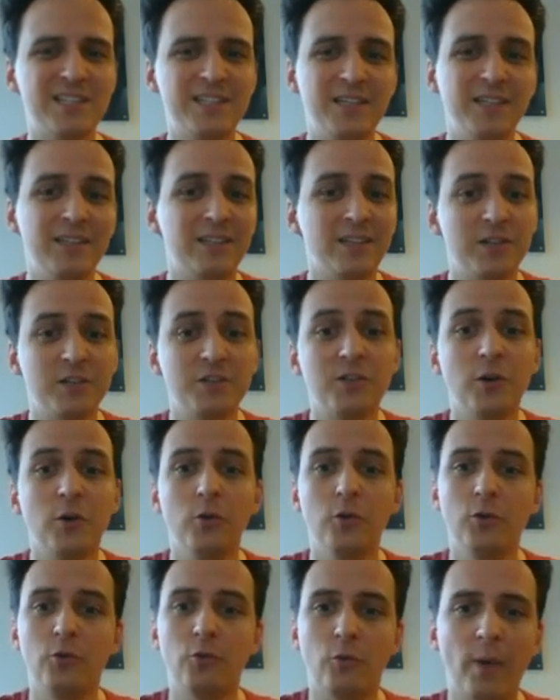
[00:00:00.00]
see, there's
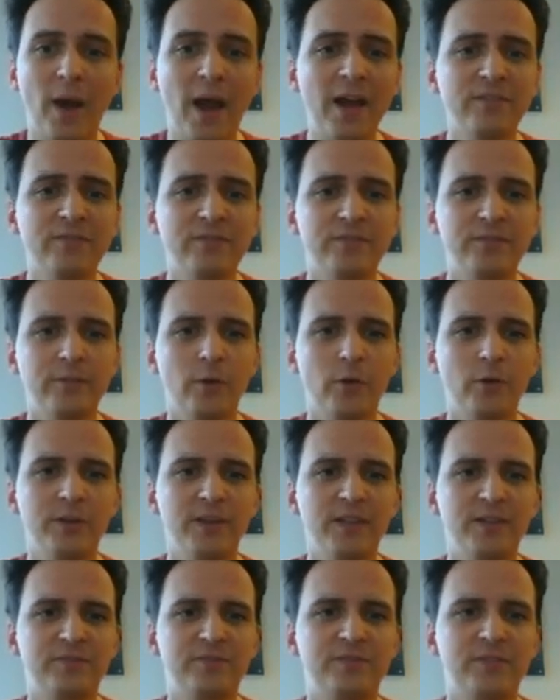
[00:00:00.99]
no graph
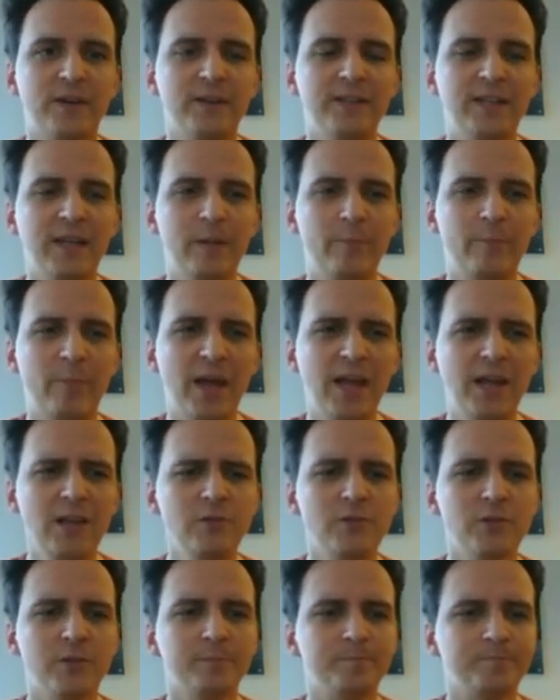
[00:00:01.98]
on the funding
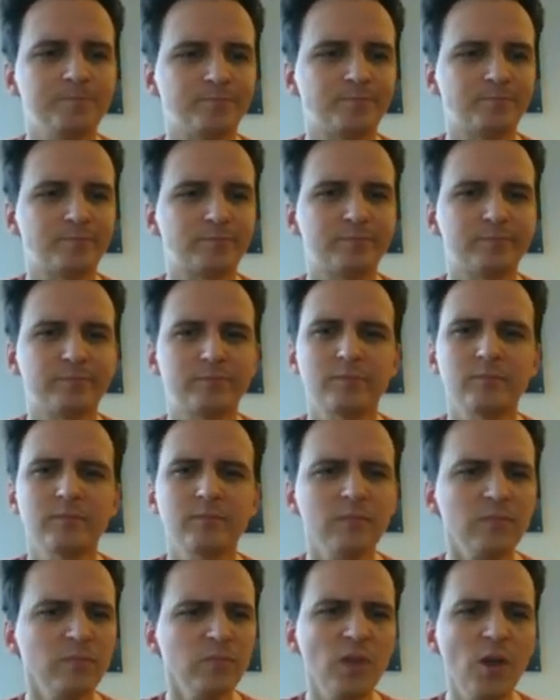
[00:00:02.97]
page.
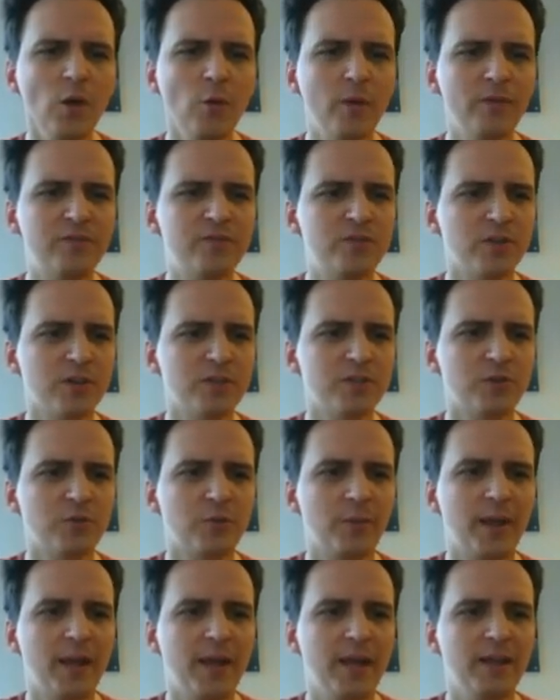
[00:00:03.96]
We've just
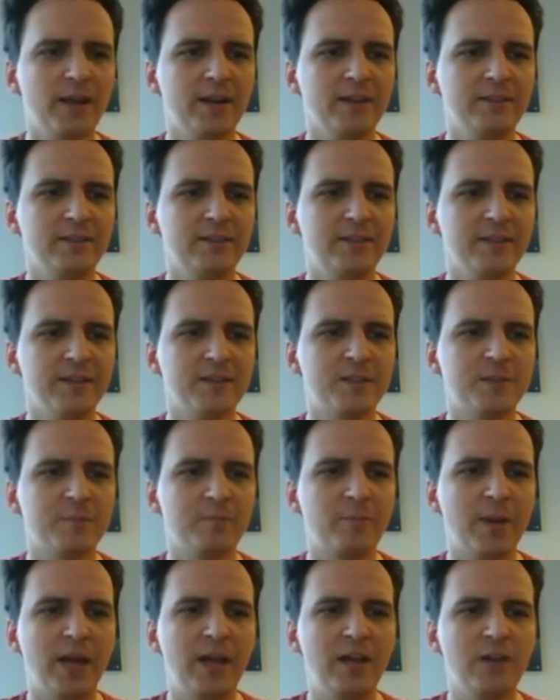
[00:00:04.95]
created
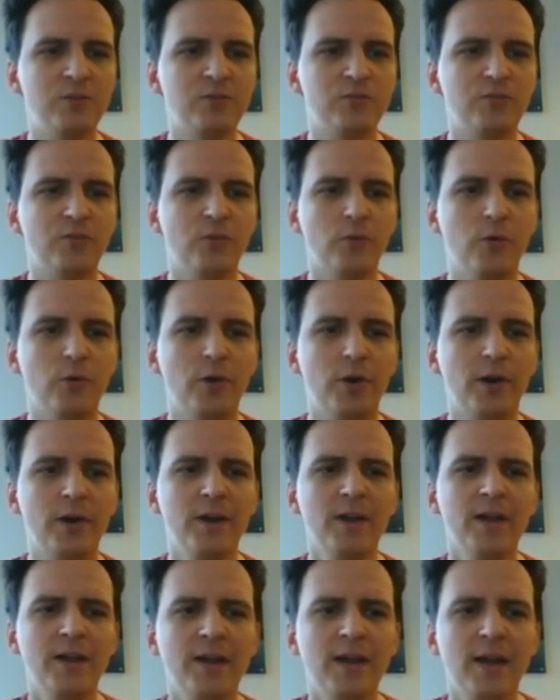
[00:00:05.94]
this page
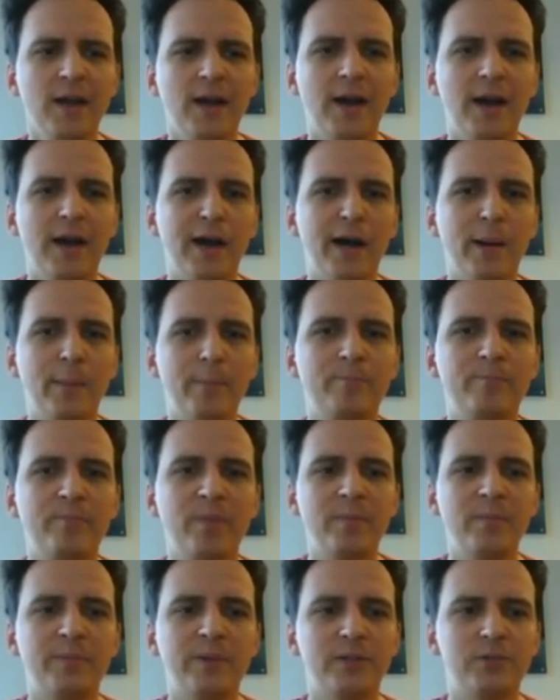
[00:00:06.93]
for
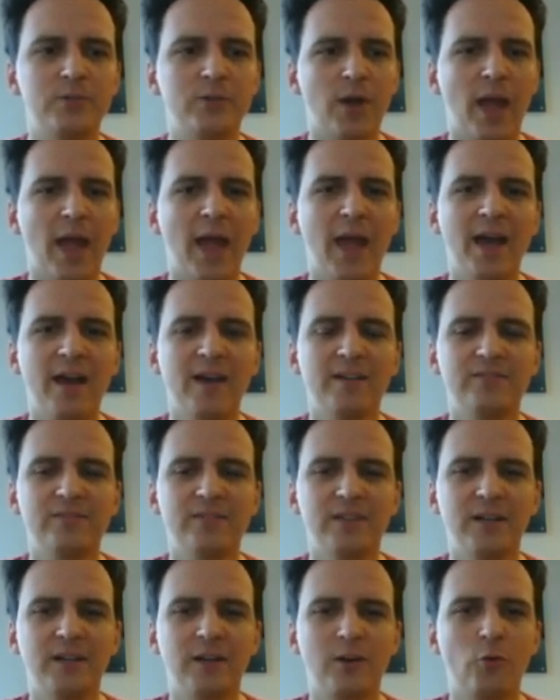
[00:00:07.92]
people to
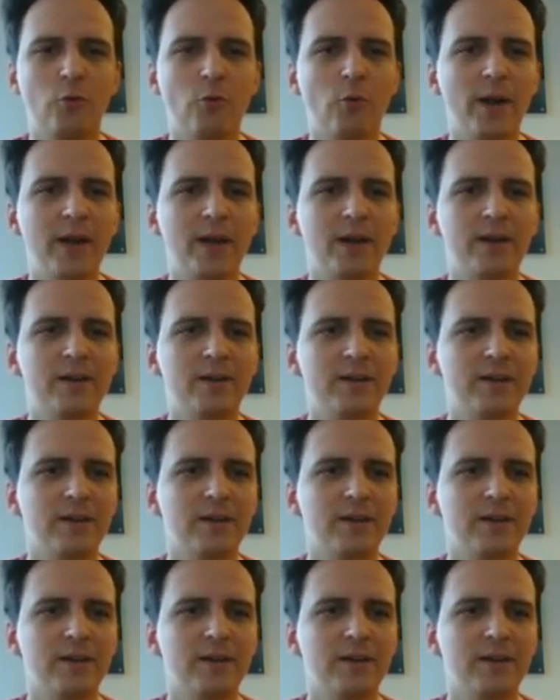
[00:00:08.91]
have a quick